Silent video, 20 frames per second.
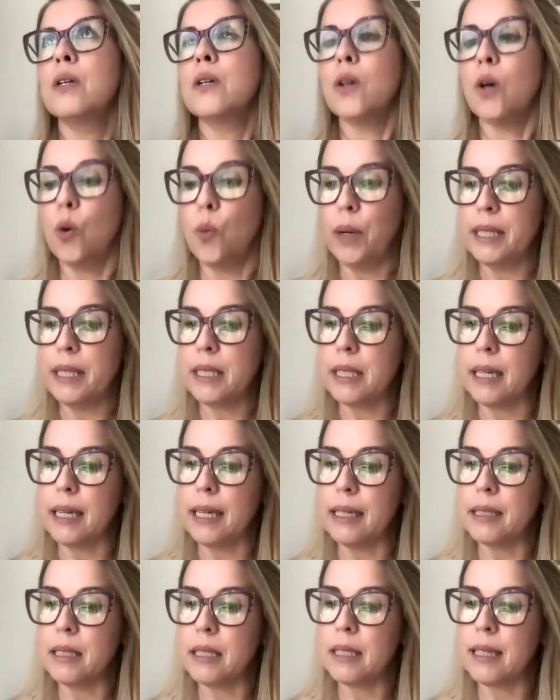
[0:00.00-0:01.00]

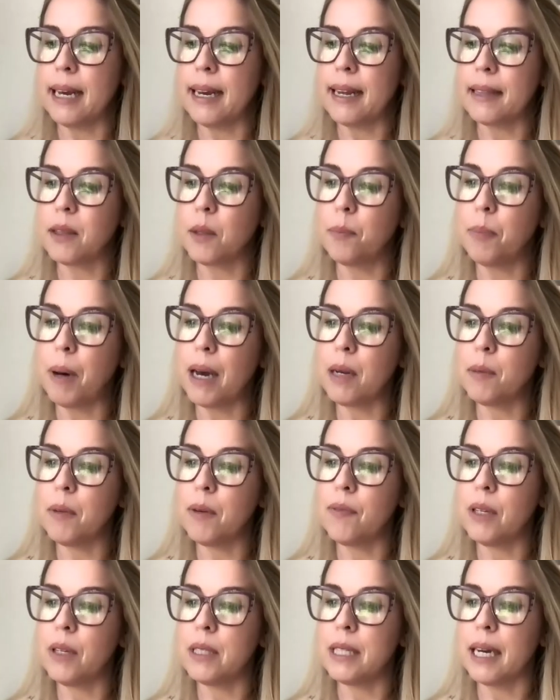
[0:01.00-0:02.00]
coincidence that at the bottom
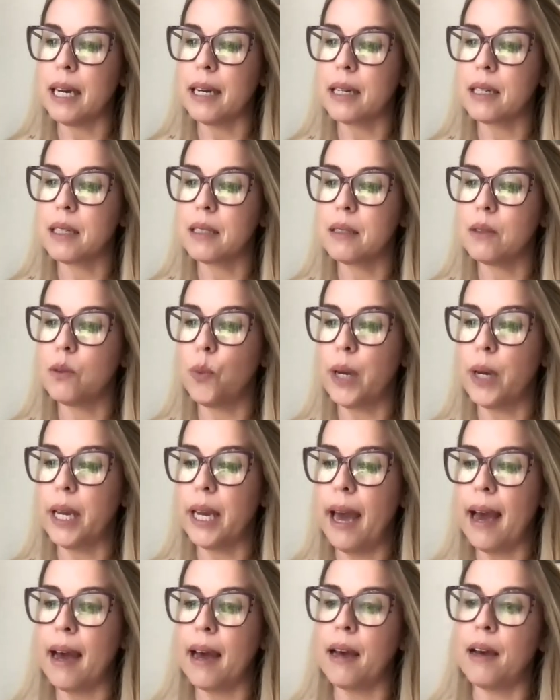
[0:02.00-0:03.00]
of the deck, we
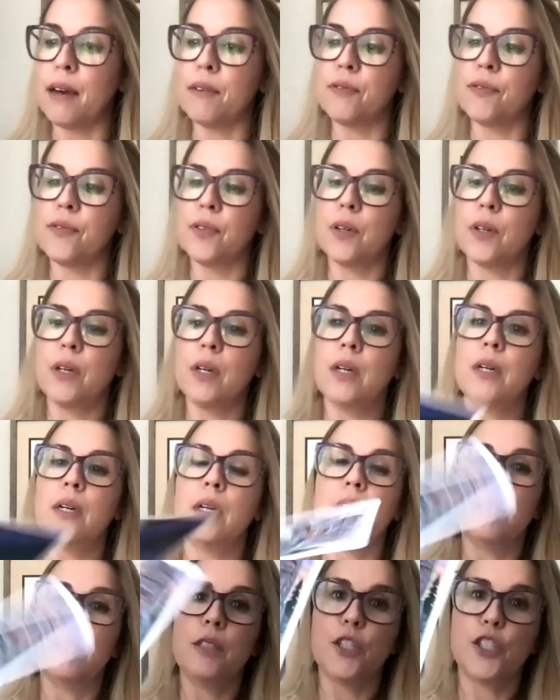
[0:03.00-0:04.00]
have
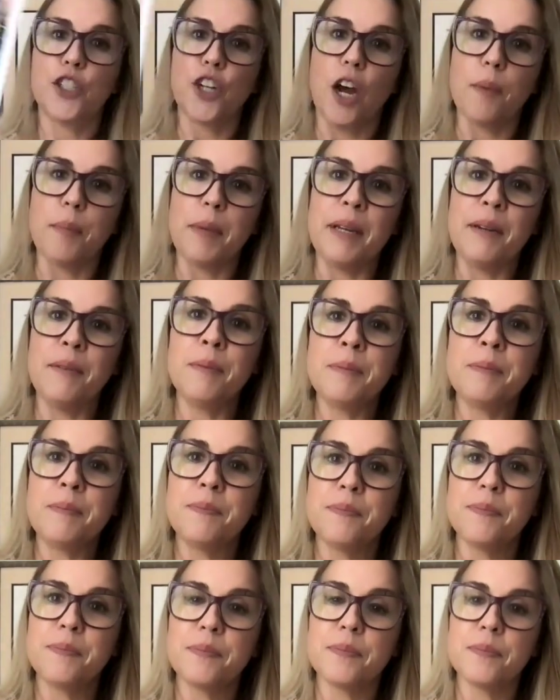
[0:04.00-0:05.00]
the shaman,
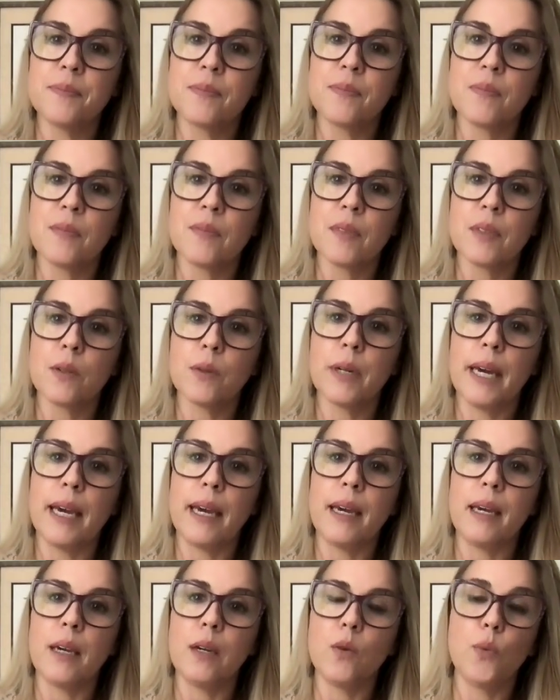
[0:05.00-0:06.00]

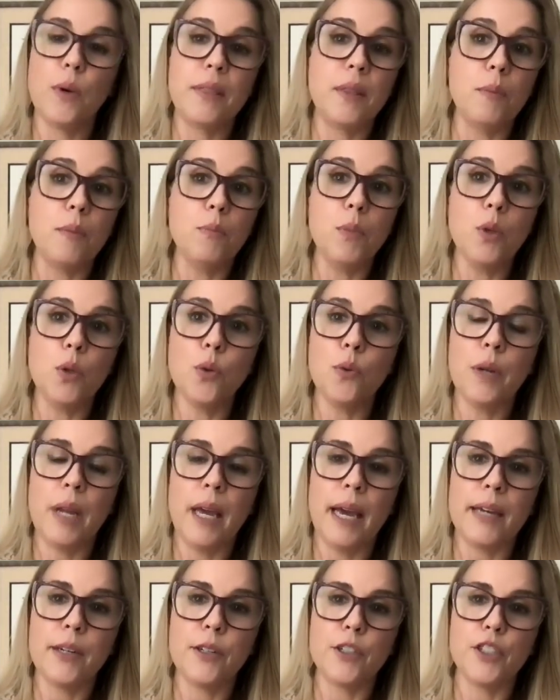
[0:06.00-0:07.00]
okay, with the moon
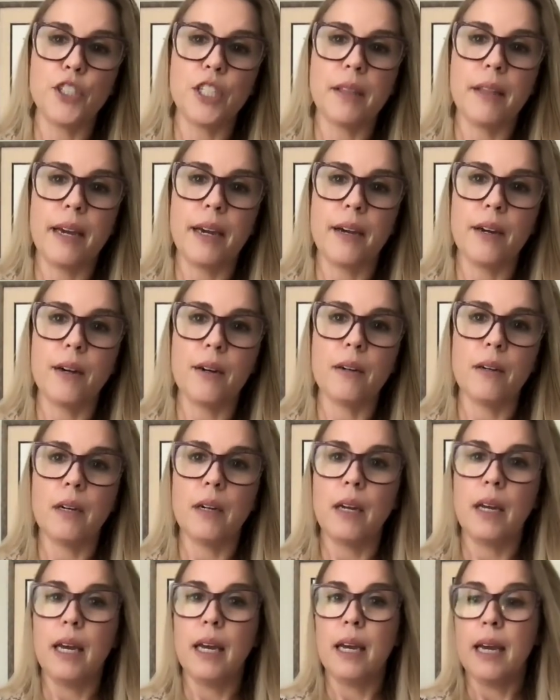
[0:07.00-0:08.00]
energy there.
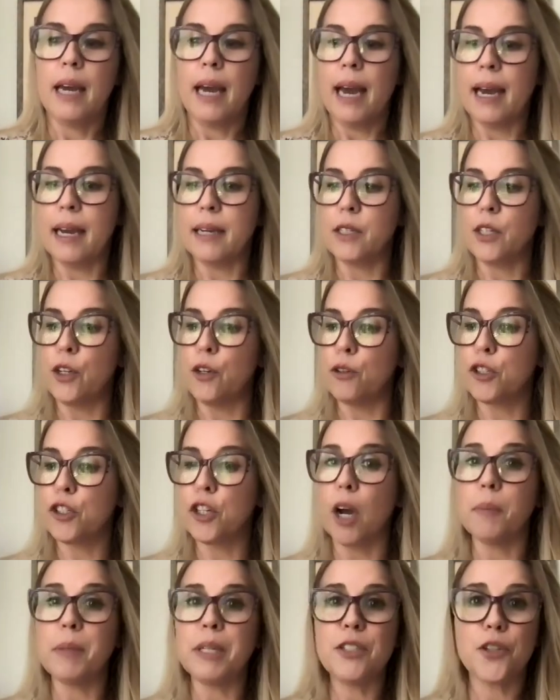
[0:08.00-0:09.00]
And,
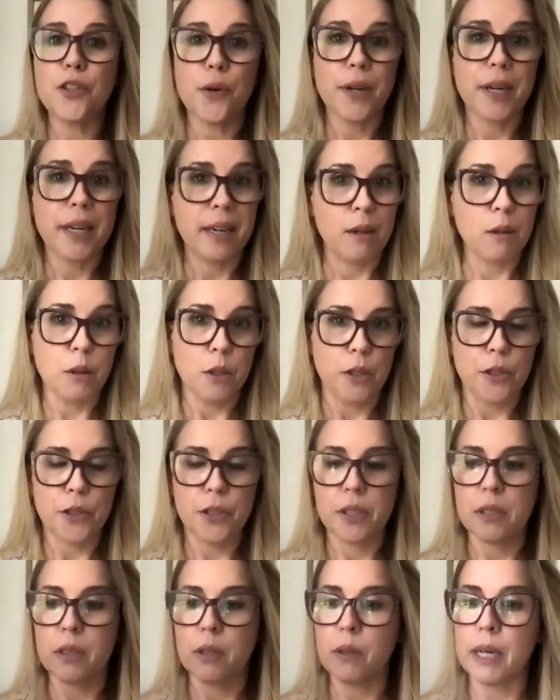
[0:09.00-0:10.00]
shamans are
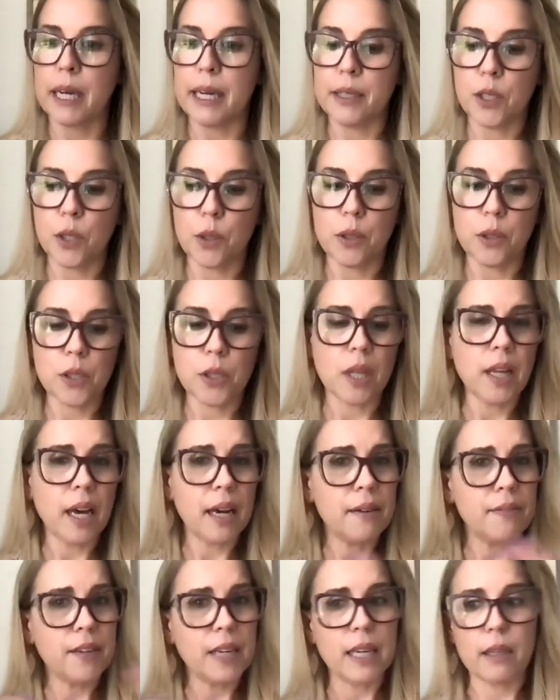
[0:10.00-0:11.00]
healers, okay? So there's a
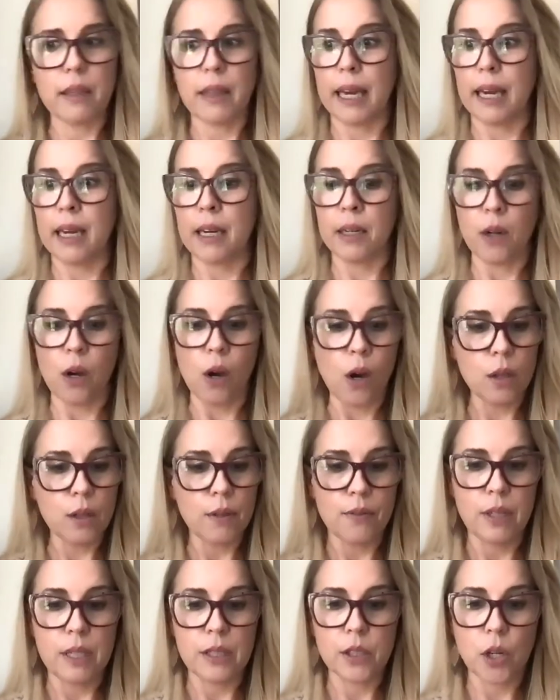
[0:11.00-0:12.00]
lot of healing in all
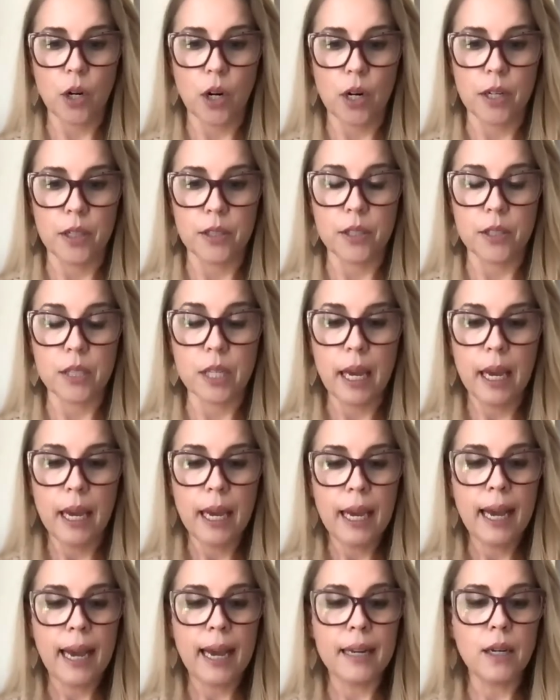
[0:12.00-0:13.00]
of these cards.
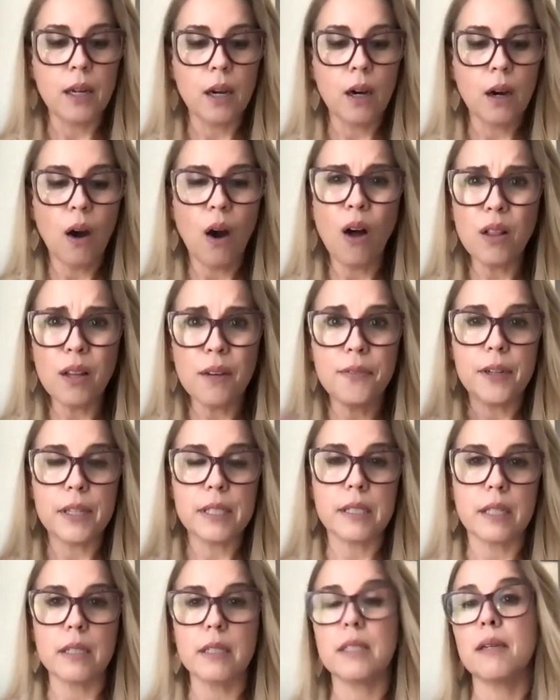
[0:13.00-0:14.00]
And all of
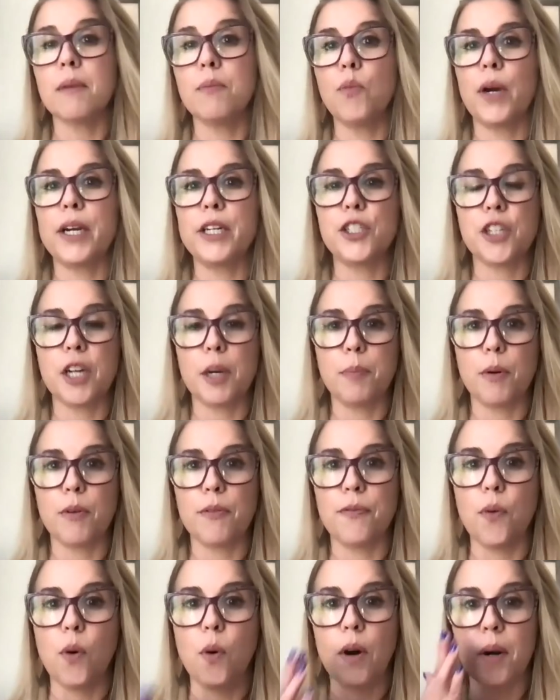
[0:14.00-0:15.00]
us, in some way, shape, or
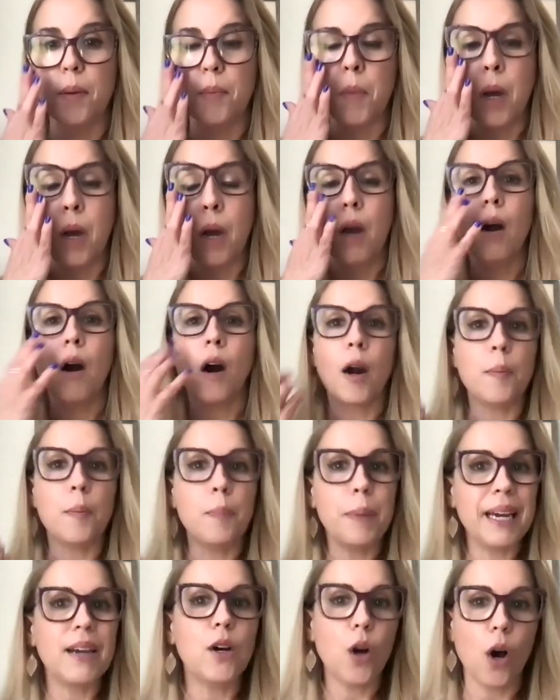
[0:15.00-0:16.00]
form, are
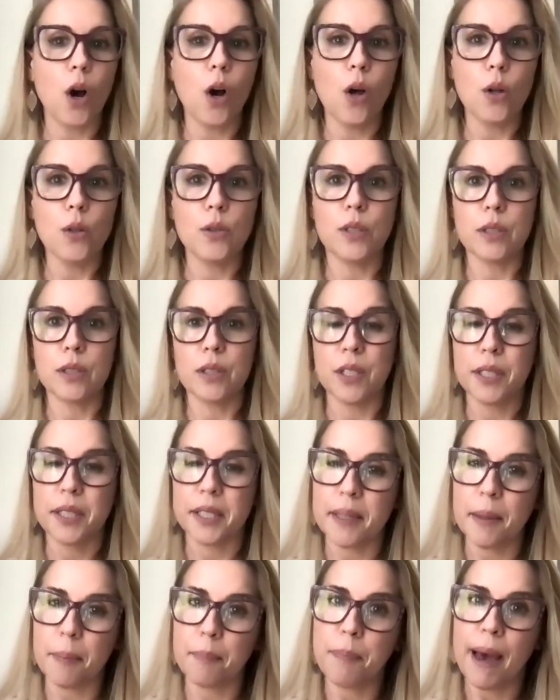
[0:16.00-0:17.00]
being called to
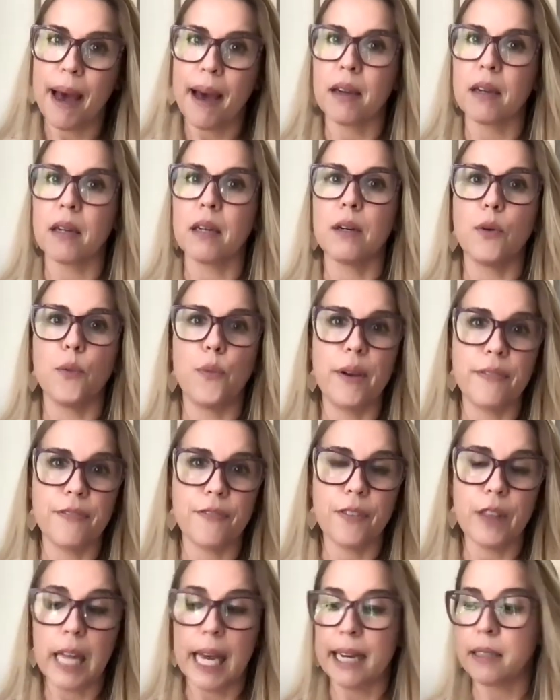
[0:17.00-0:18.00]
sit back,
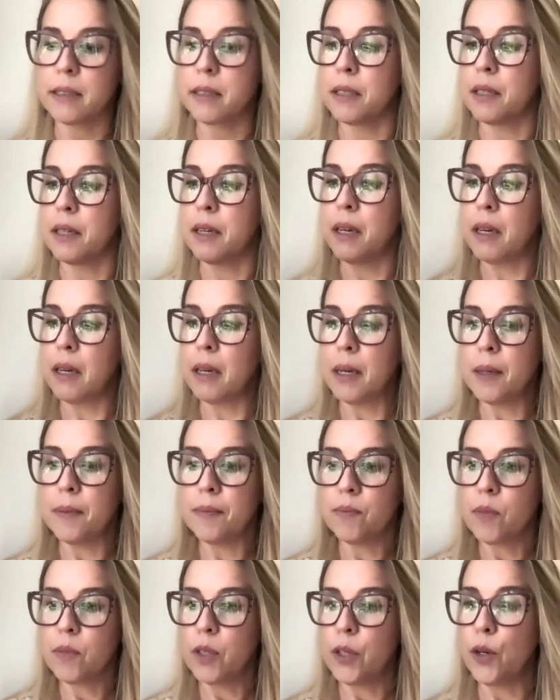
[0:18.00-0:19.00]
reflect,
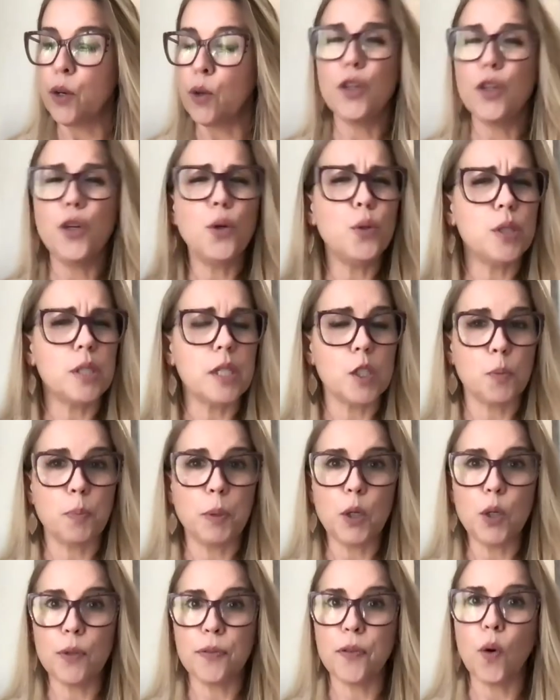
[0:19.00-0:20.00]
use this
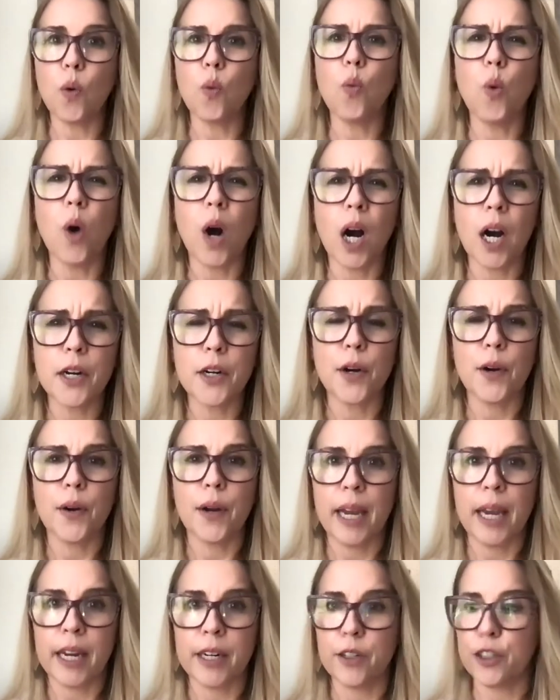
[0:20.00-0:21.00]
beautiful
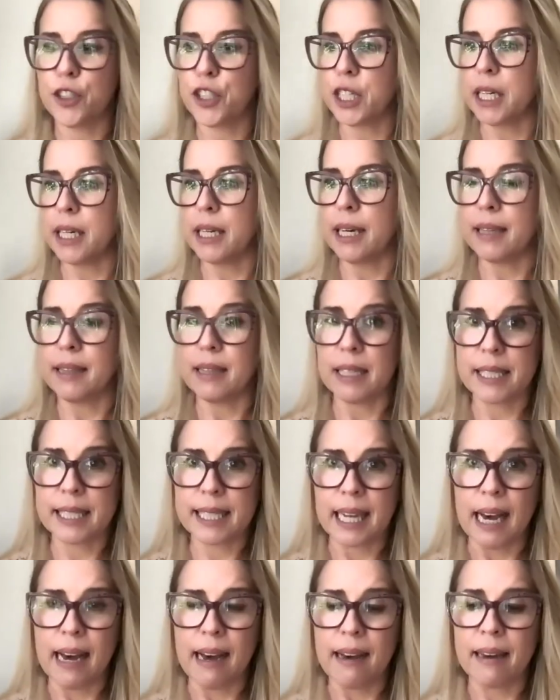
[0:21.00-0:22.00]
water energy in the
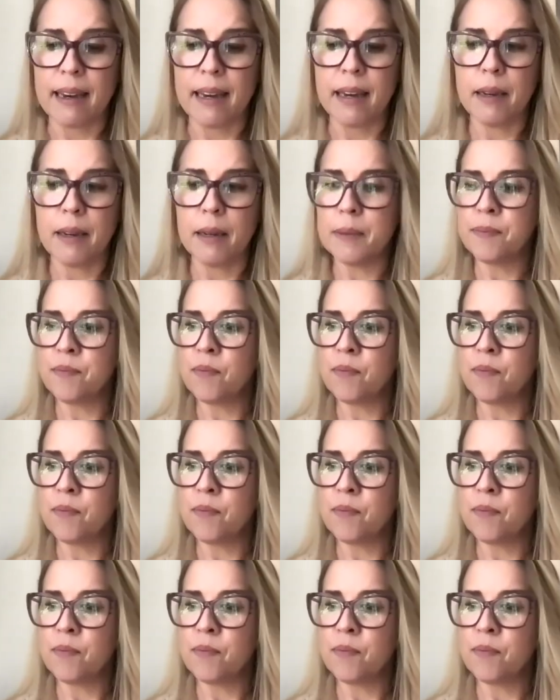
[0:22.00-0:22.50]
sky.